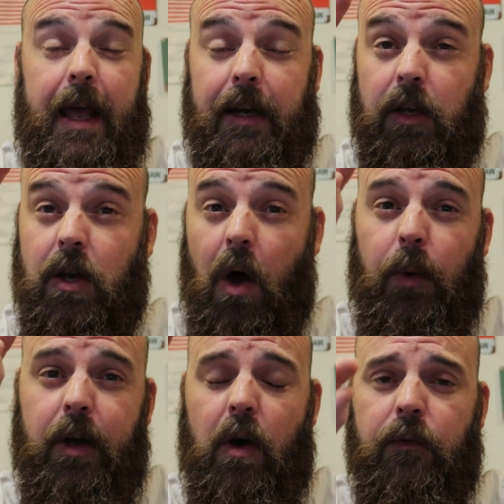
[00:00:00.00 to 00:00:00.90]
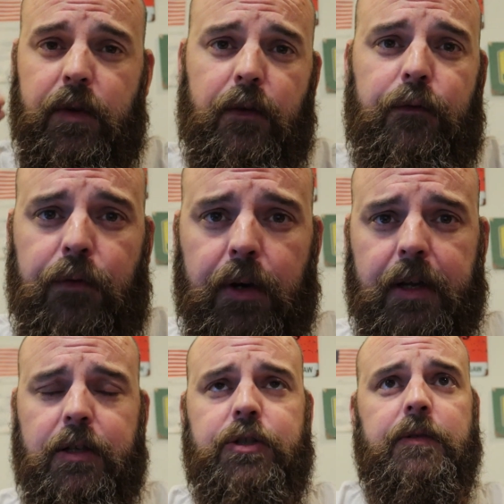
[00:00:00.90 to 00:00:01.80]
And going over the
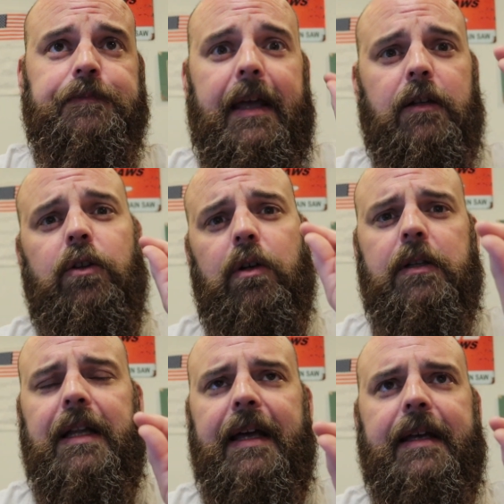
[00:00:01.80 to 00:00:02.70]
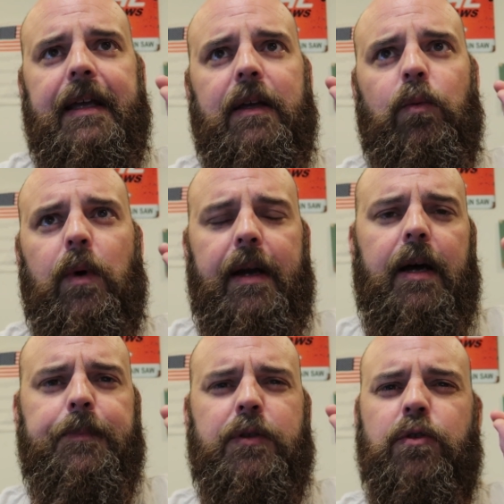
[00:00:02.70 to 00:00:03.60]
footage, it looked like it went
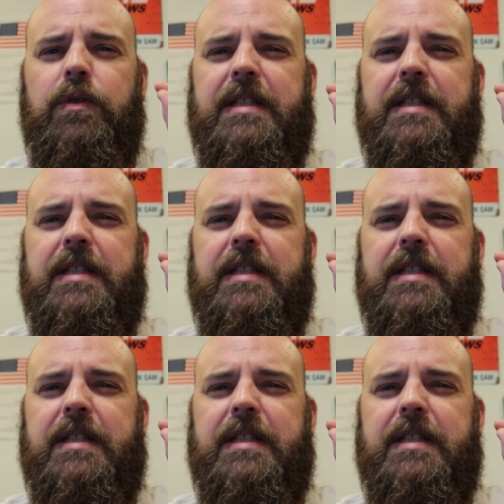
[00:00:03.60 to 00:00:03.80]
up to